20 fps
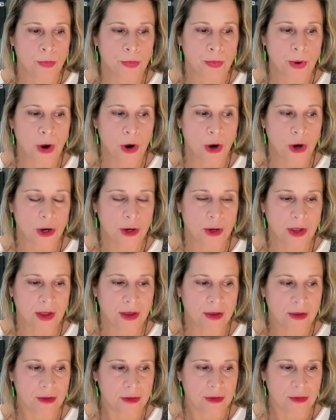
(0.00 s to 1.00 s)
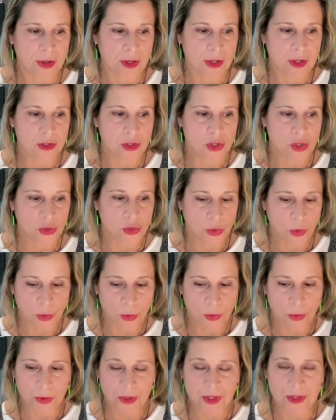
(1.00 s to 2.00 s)
part of a
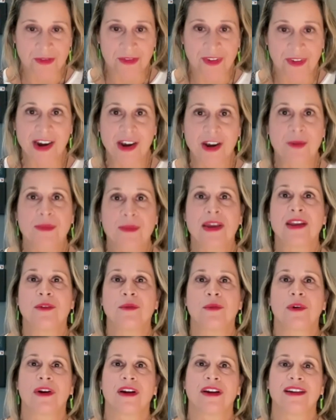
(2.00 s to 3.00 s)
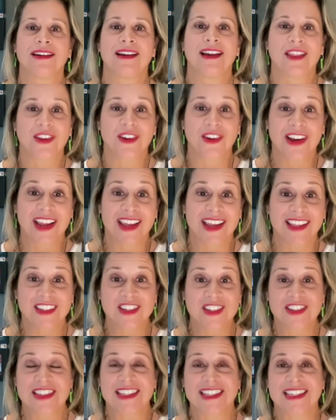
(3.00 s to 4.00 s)
controlled environment where another
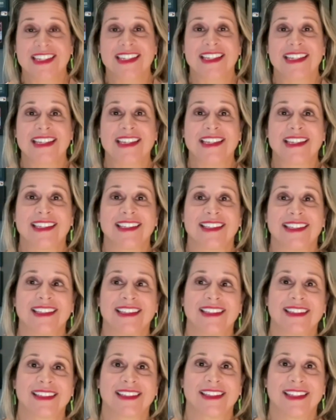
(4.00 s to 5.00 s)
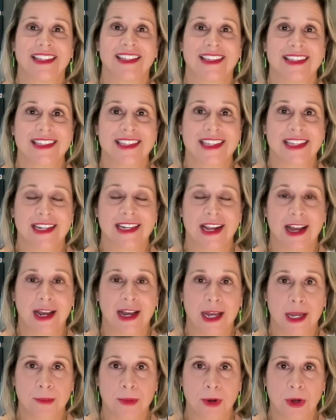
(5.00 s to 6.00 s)
agency said,
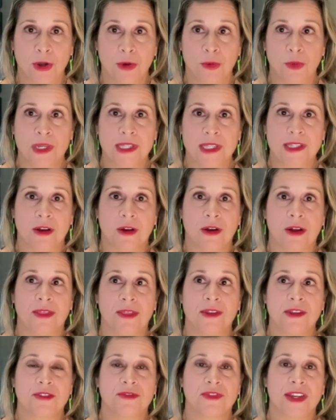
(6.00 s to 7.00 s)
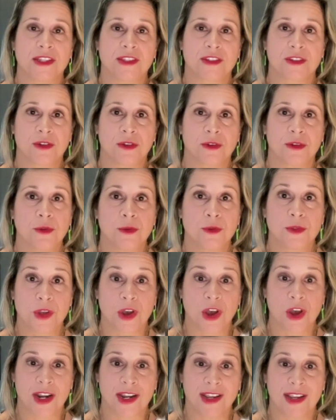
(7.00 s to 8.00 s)
eyeball what's on this vessel, who's
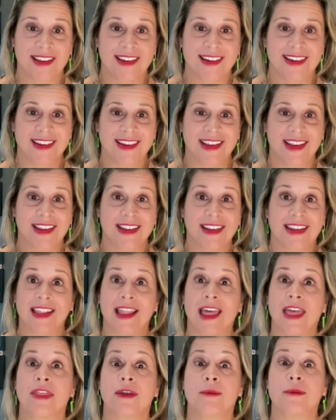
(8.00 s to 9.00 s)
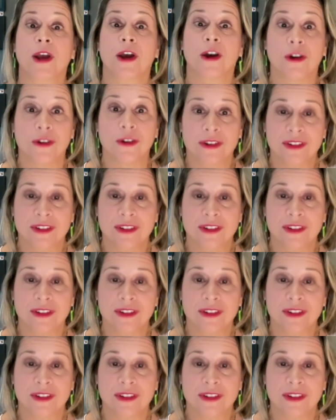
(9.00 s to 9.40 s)
on it, and let them go.